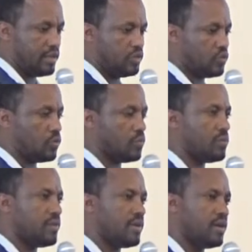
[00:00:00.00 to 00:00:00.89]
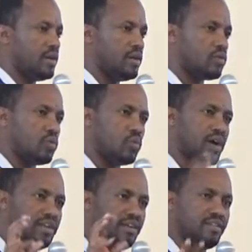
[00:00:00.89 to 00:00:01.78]
issue. So
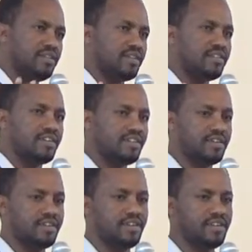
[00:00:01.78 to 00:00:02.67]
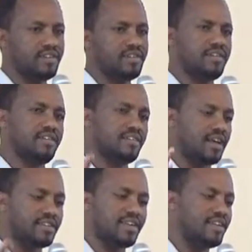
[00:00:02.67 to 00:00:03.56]
one is in the search engine, the
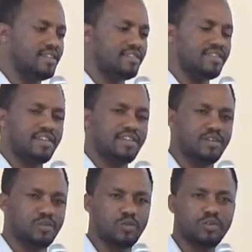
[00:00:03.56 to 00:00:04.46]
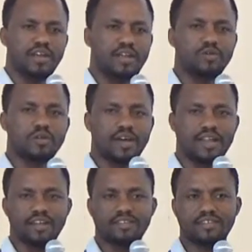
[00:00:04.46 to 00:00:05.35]
other is in social network
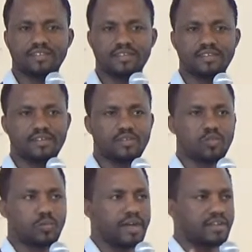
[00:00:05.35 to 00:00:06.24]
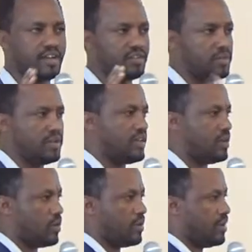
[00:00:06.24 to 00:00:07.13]
analysis. Too much has been done
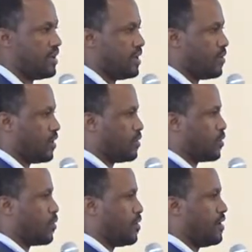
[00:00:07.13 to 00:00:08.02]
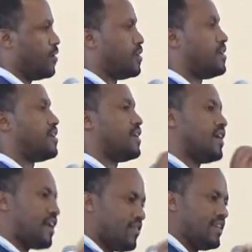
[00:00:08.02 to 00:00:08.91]
on what we call on
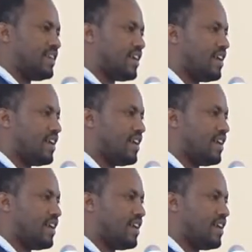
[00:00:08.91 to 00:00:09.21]
graph data.